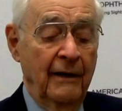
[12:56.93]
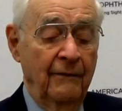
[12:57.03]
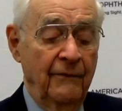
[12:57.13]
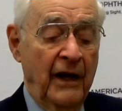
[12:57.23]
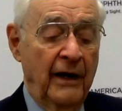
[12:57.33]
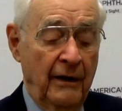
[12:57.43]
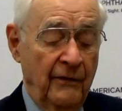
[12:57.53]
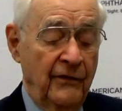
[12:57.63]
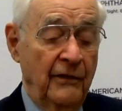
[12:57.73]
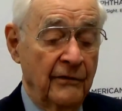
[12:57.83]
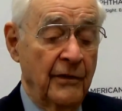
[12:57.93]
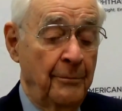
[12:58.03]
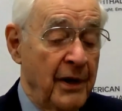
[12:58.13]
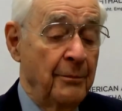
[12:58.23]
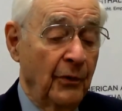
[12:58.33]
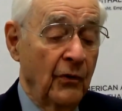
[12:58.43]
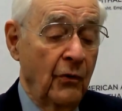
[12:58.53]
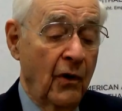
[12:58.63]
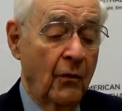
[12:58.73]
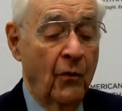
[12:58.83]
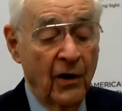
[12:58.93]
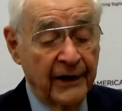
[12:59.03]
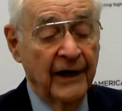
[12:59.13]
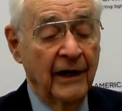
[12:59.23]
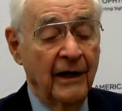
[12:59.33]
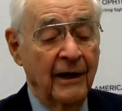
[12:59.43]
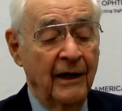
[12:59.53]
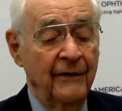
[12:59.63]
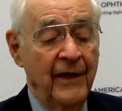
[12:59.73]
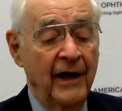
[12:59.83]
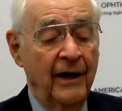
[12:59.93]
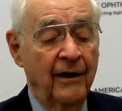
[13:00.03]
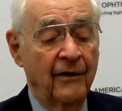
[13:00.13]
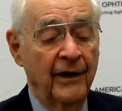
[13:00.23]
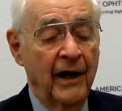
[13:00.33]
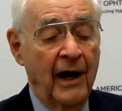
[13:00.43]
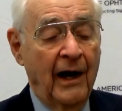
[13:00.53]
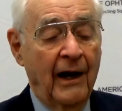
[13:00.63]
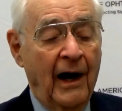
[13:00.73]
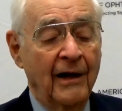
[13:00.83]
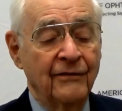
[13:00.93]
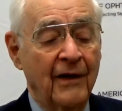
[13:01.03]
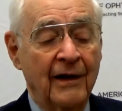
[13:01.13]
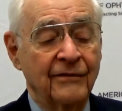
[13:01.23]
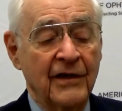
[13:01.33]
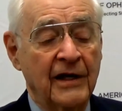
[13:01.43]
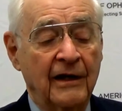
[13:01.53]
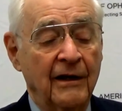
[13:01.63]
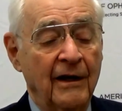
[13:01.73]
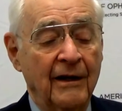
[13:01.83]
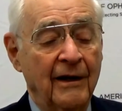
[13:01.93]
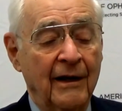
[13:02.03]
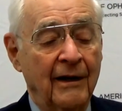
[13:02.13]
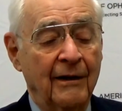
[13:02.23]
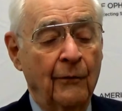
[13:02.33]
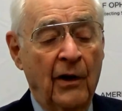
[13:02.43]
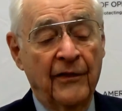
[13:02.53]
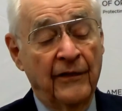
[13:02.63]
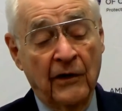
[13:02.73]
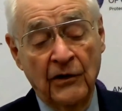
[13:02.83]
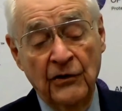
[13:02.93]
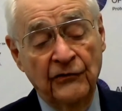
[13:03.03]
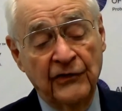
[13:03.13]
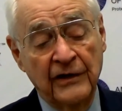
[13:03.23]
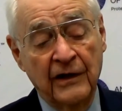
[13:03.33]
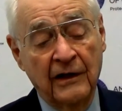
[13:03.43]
the people who are working in that area, I think whether they're using the